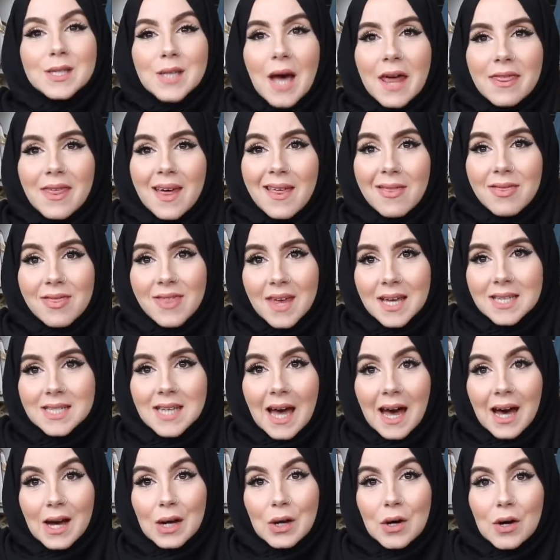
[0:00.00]
so I think this
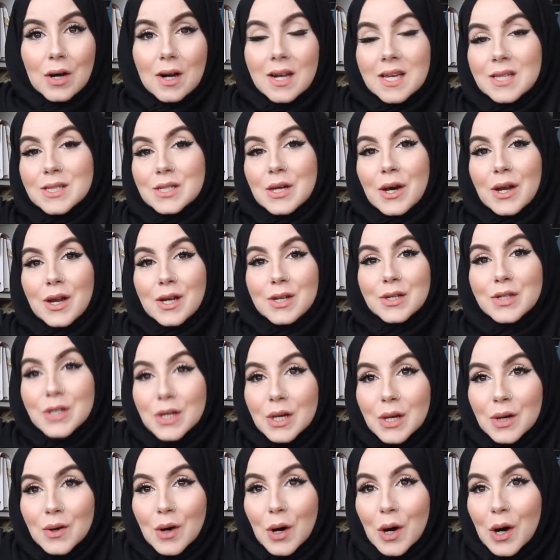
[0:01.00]
angle is gonna
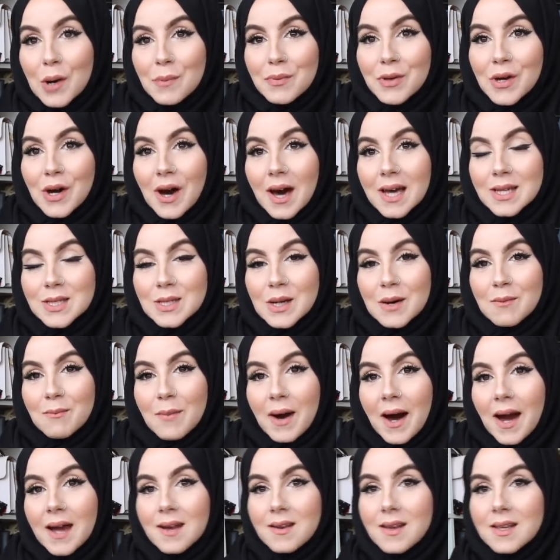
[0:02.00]
do. I hope you guys don't
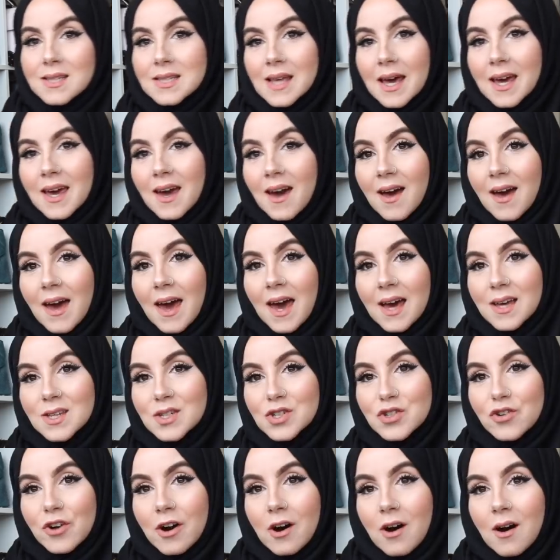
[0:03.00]
mind. There's like
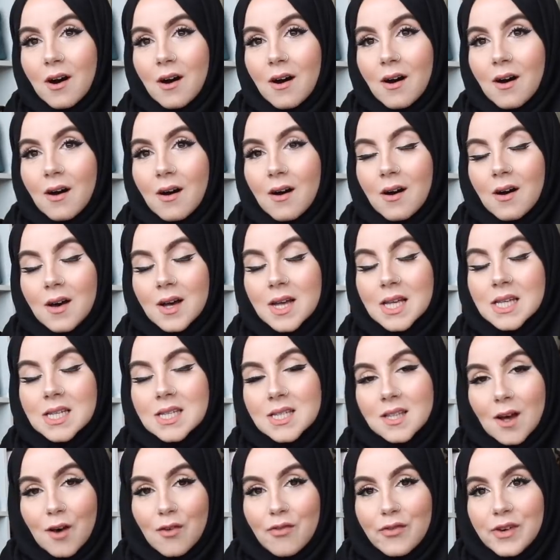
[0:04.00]
extra
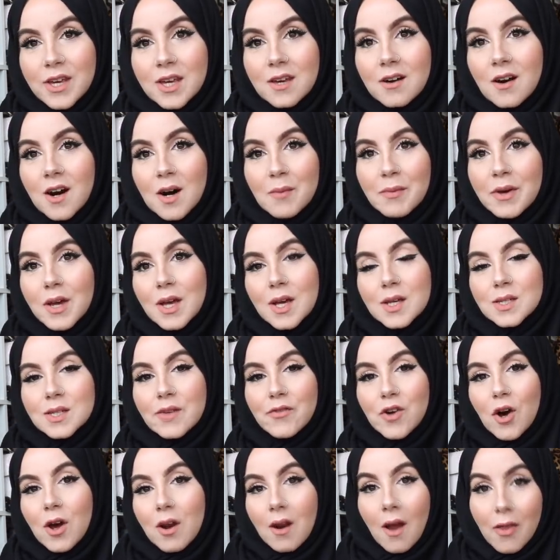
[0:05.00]
stuff here because
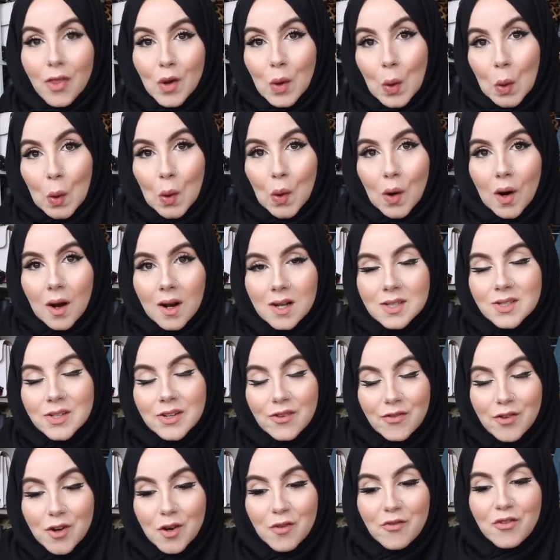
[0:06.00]
I've got another haul
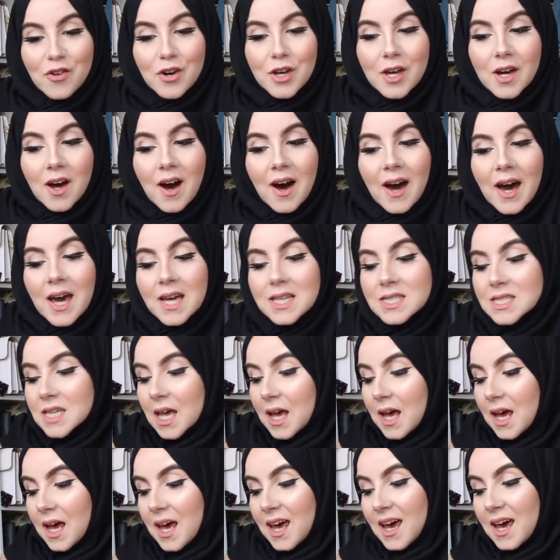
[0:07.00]
to film for you guys.
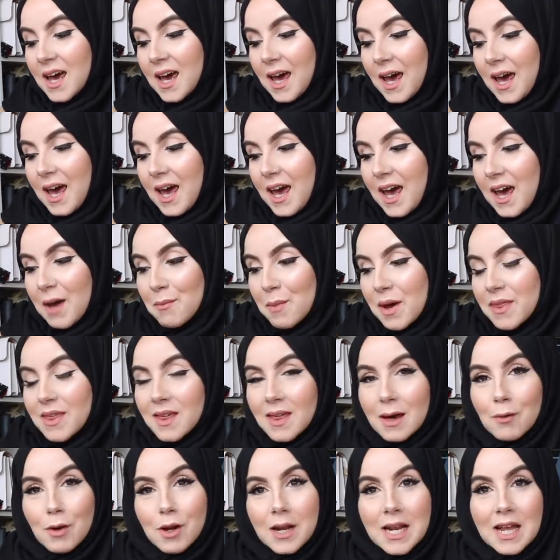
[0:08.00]
I
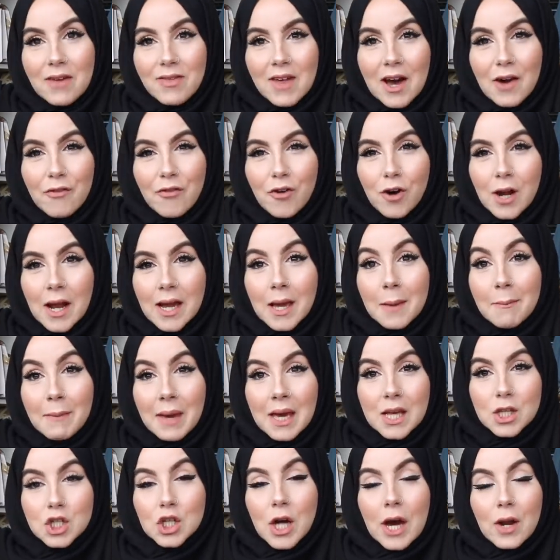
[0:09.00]
think I'm gonna leave that for like a
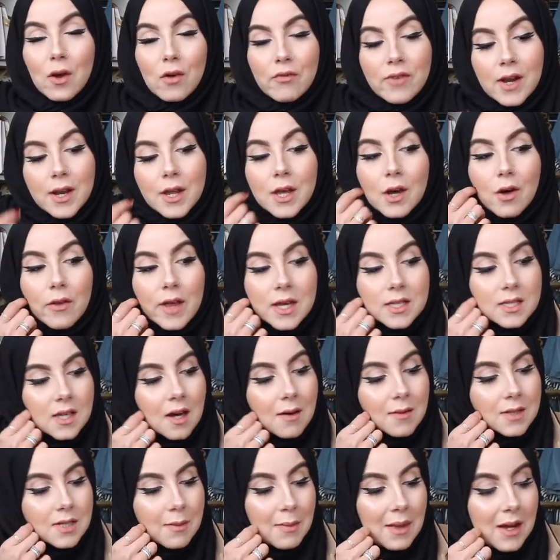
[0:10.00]
main channel video. That's
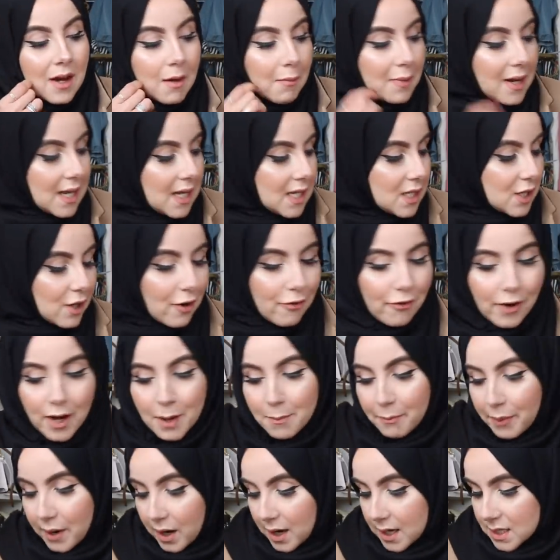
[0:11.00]
something completely
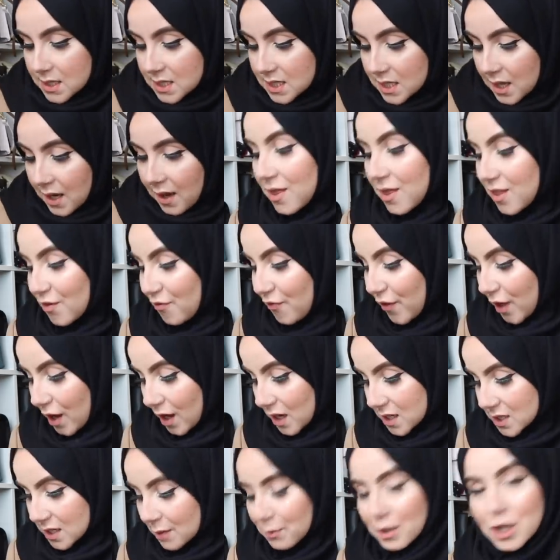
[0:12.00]
different. But the
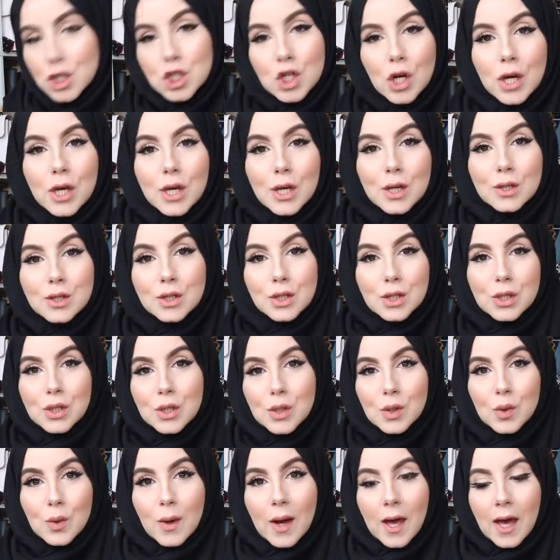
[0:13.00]
first, I'm gonna show you
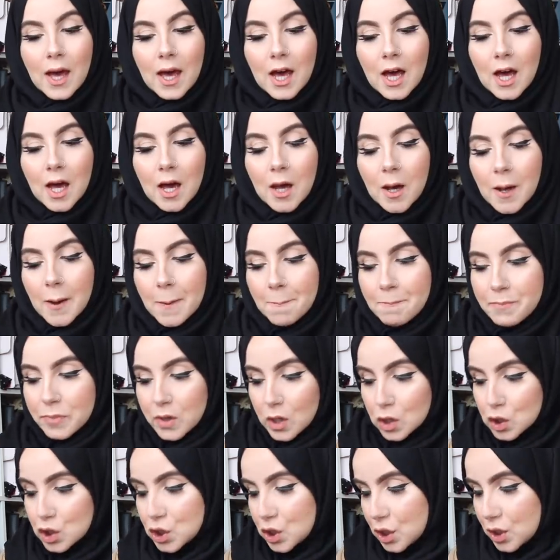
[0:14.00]
two
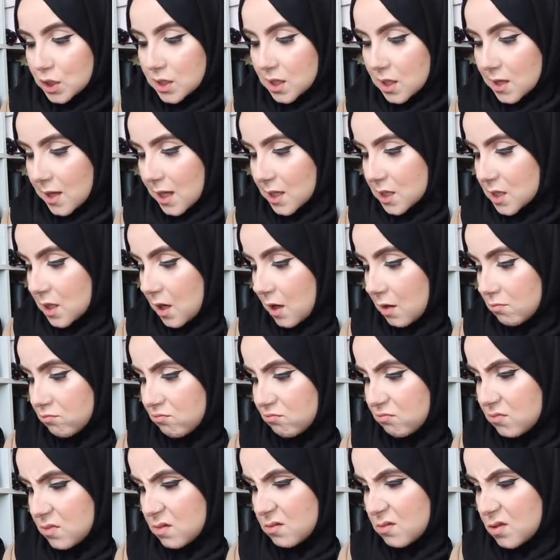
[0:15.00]
shoes because that's the
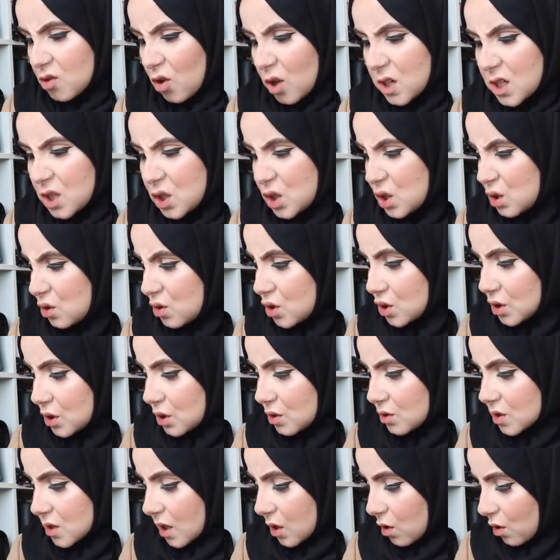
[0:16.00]
only two
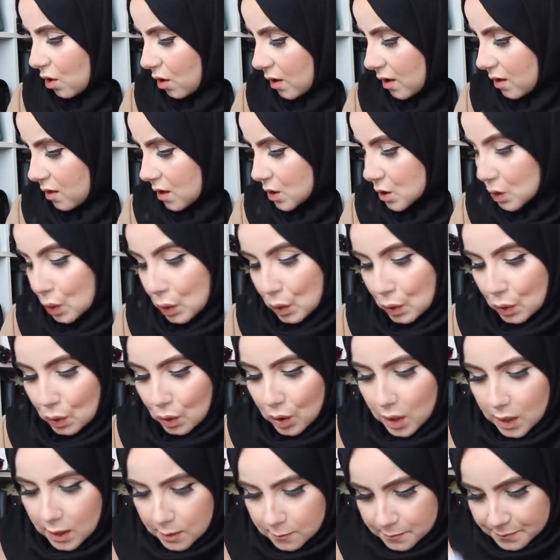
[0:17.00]
shoes I got in this
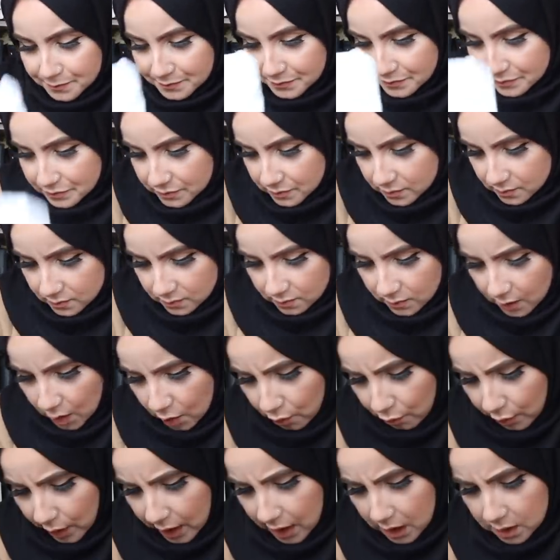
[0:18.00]
haul,
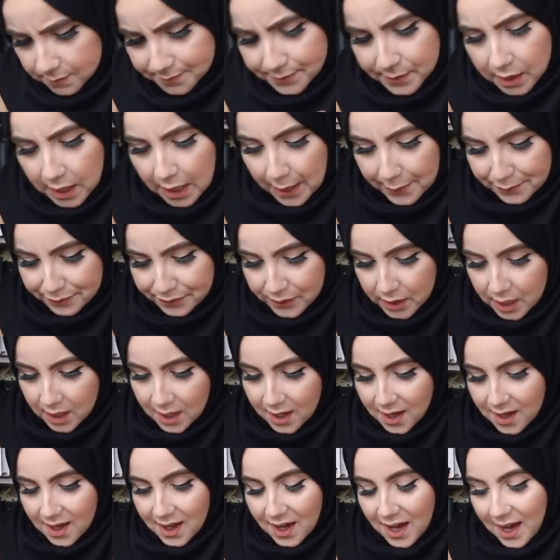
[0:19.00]
right? Yeah.
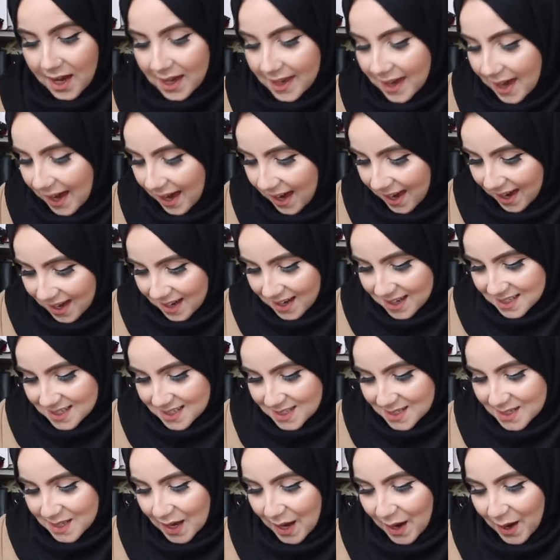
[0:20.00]
Okay,
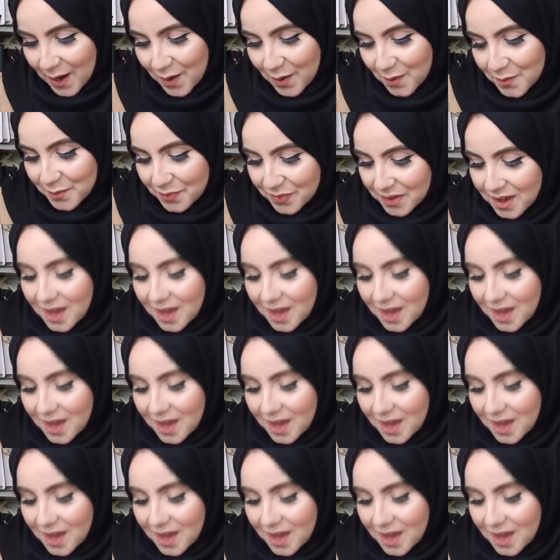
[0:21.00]
so